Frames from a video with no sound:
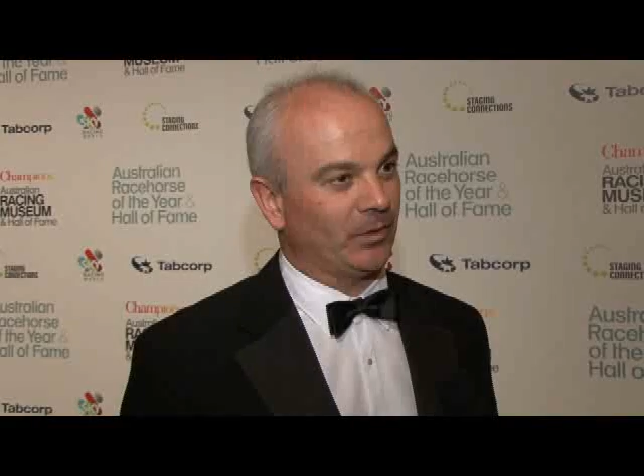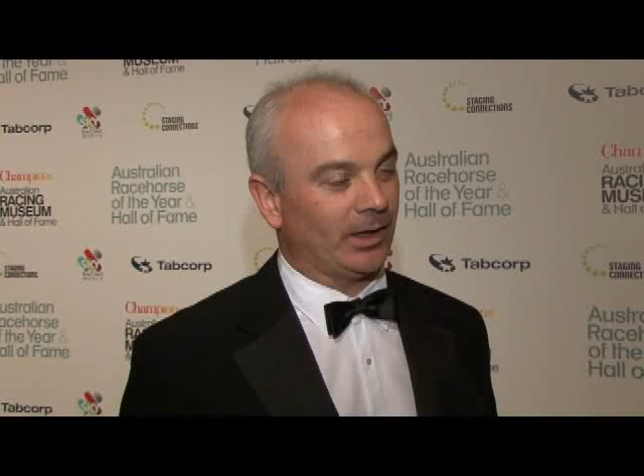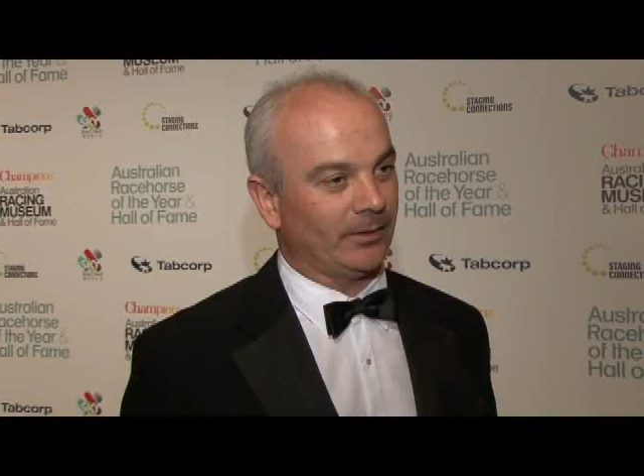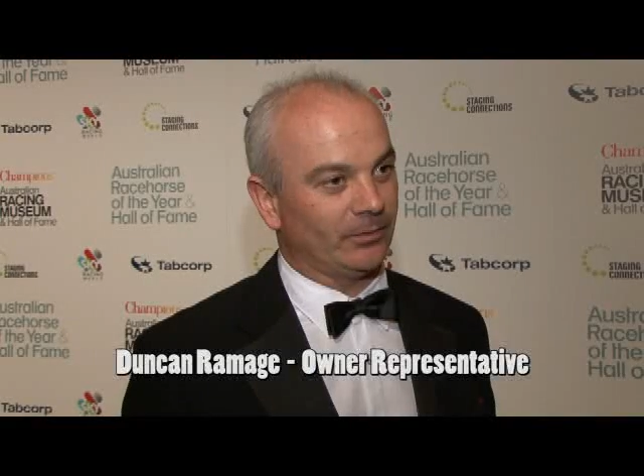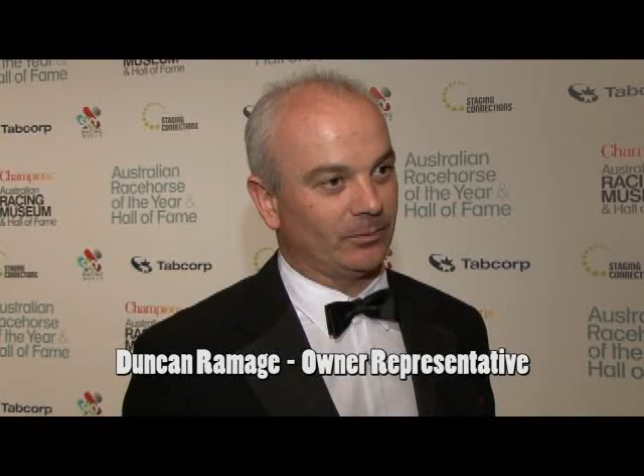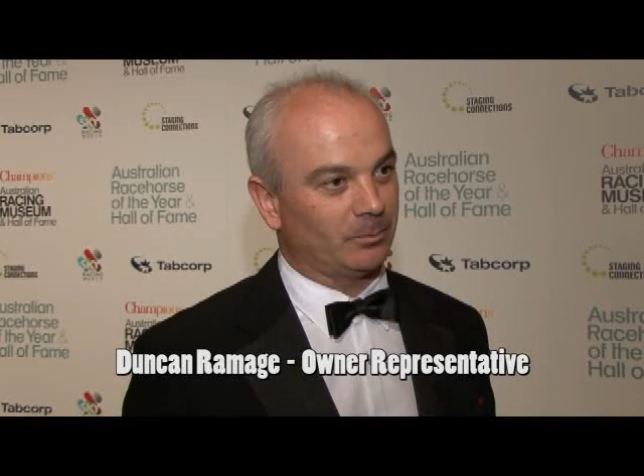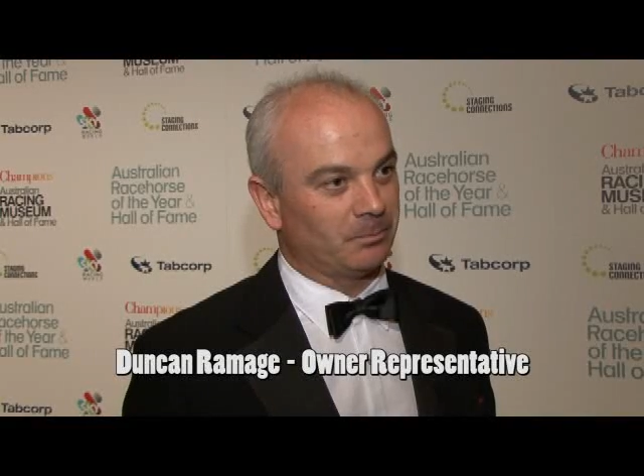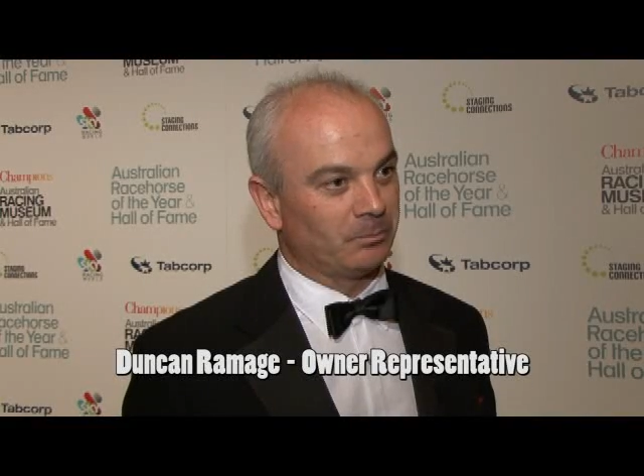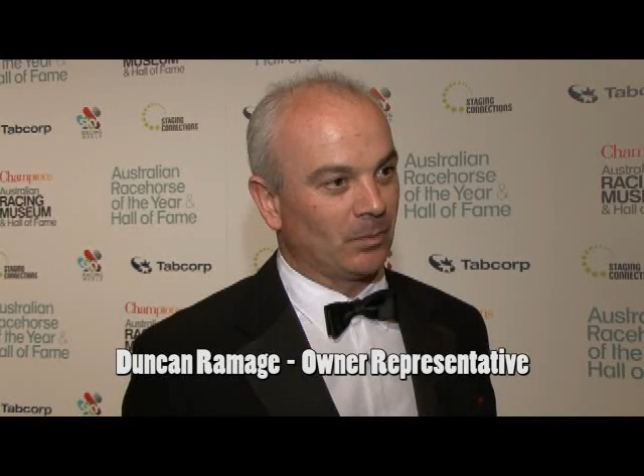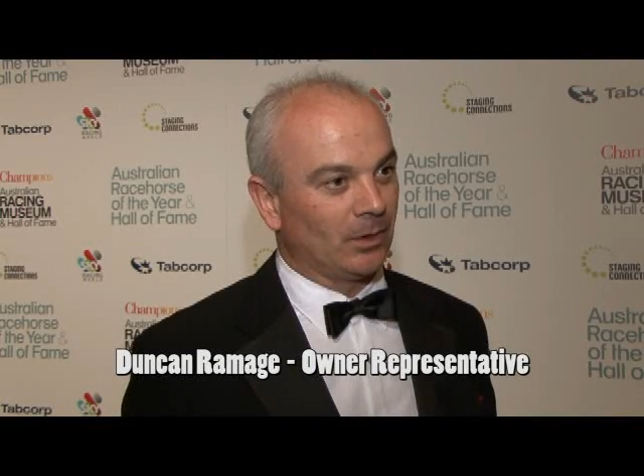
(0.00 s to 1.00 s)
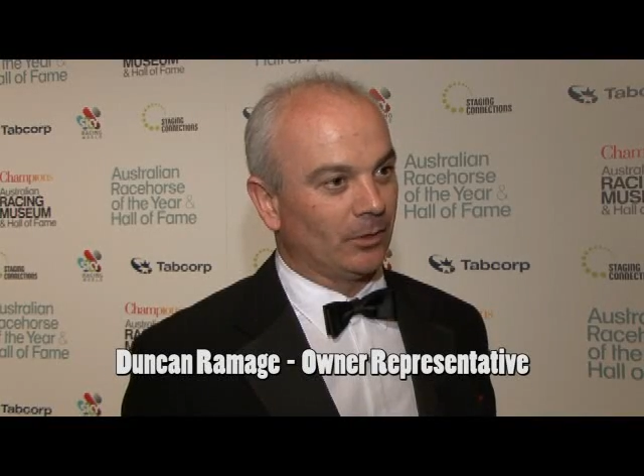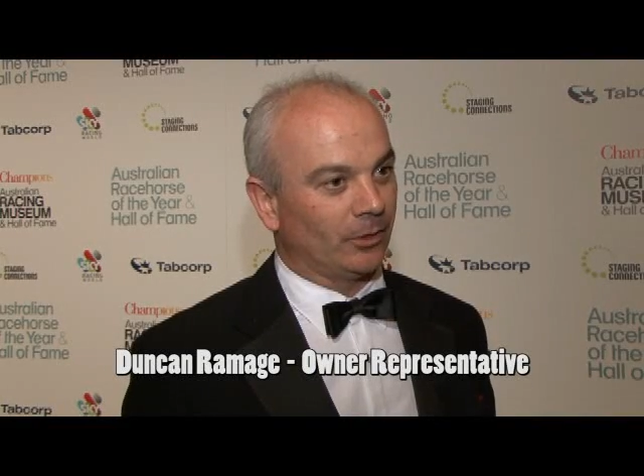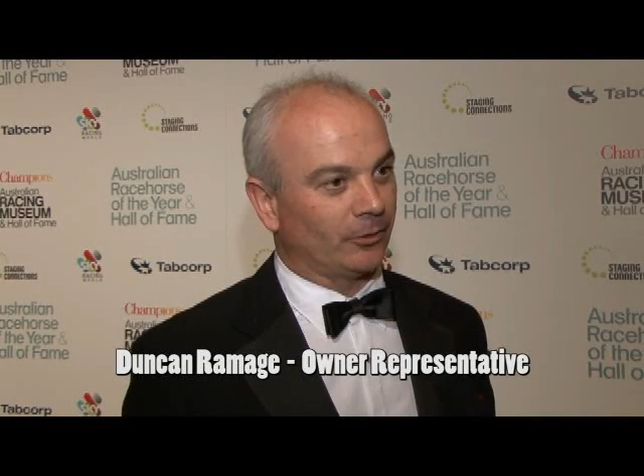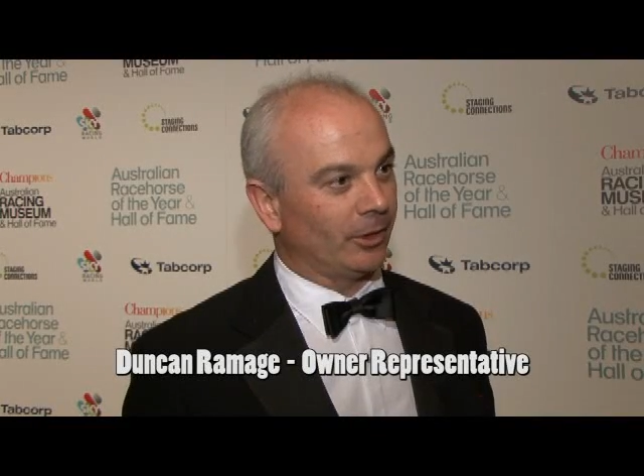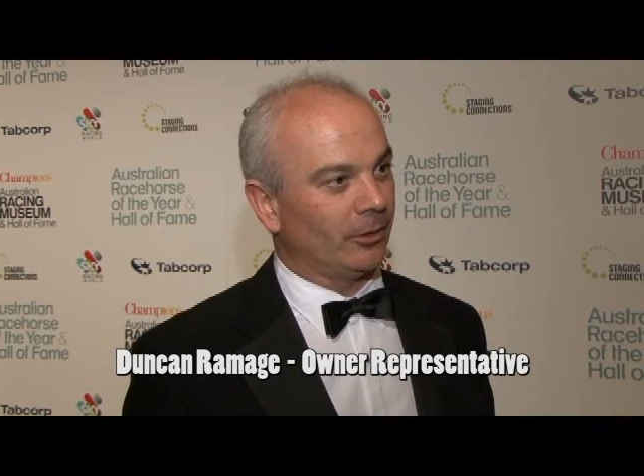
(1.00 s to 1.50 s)
to have
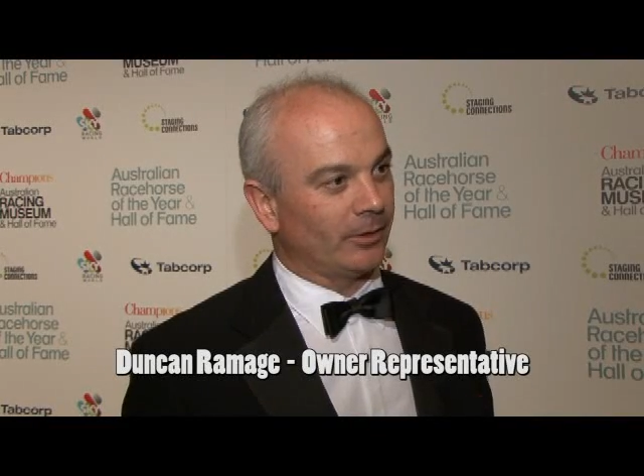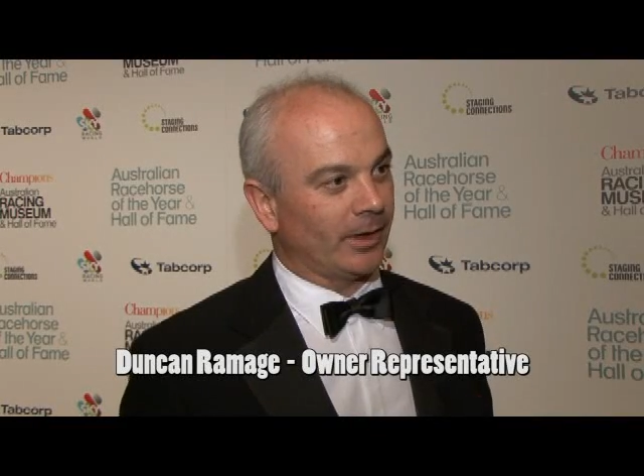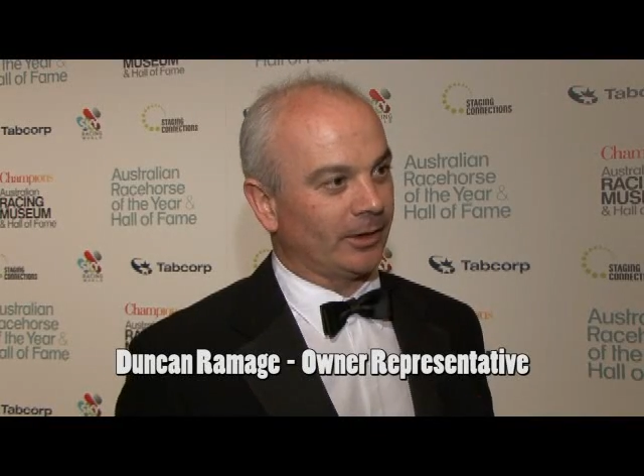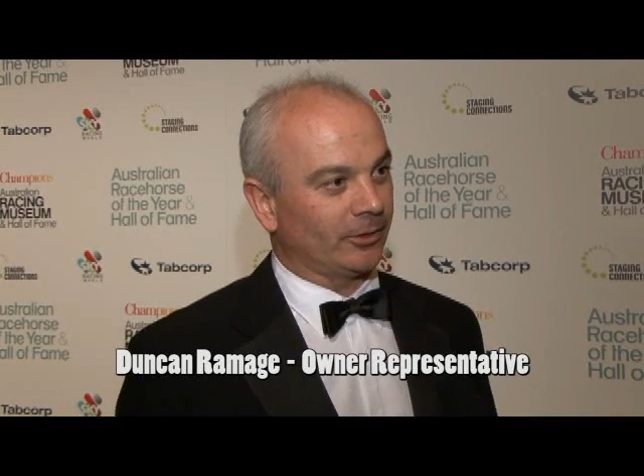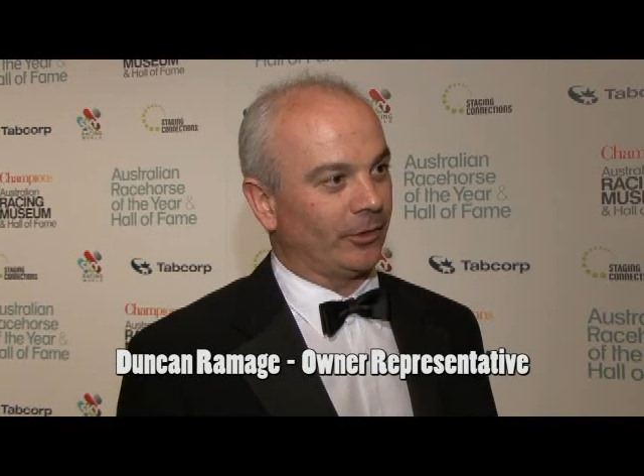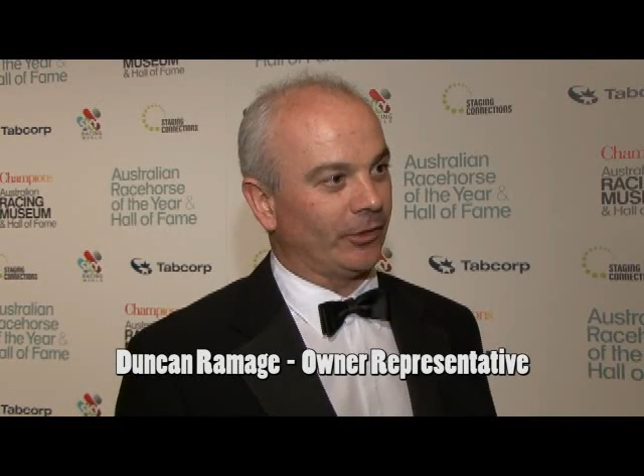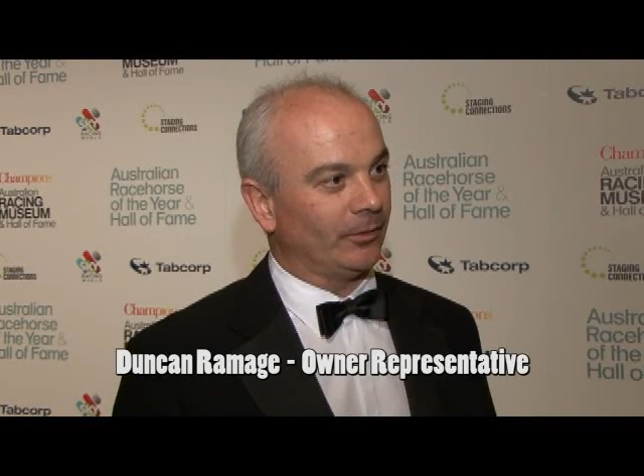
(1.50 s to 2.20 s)
the three-year-old categories